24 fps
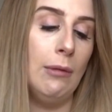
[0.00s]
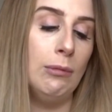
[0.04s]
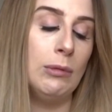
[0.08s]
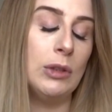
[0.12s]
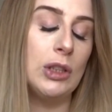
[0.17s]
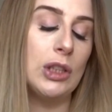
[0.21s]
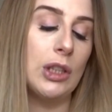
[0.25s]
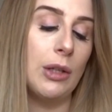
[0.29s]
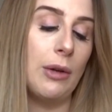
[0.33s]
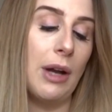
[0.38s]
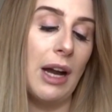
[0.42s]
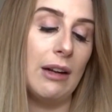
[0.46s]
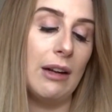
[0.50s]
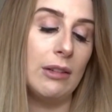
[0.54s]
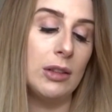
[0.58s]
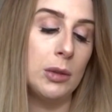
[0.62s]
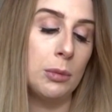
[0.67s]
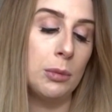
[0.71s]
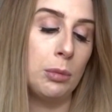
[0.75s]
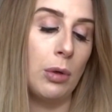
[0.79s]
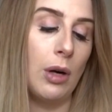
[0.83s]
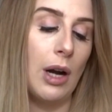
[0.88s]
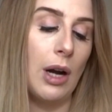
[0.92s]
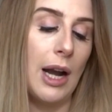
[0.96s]
So how
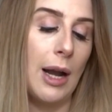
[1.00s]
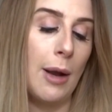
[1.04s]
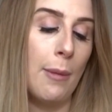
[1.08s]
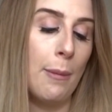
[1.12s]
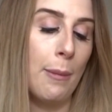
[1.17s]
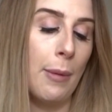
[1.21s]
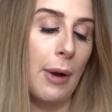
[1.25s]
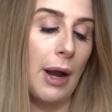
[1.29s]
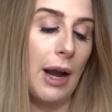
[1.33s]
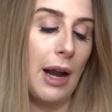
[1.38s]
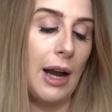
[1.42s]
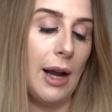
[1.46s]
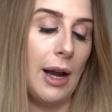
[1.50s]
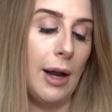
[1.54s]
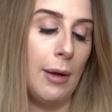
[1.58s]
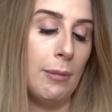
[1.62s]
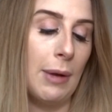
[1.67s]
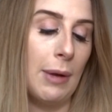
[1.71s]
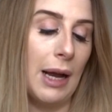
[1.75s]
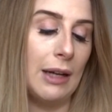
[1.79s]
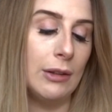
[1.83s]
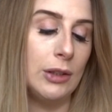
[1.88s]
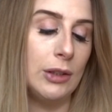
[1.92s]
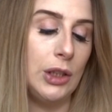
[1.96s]
to prep,
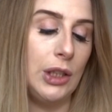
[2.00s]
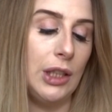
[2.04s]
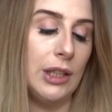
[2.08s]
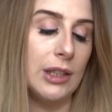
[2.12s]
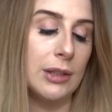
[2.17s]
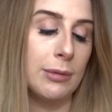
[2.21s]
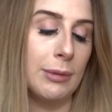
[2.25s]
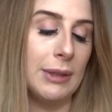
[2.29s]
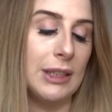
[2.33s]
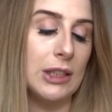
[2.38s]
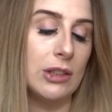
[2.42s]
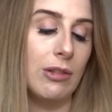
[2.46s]
how to use me: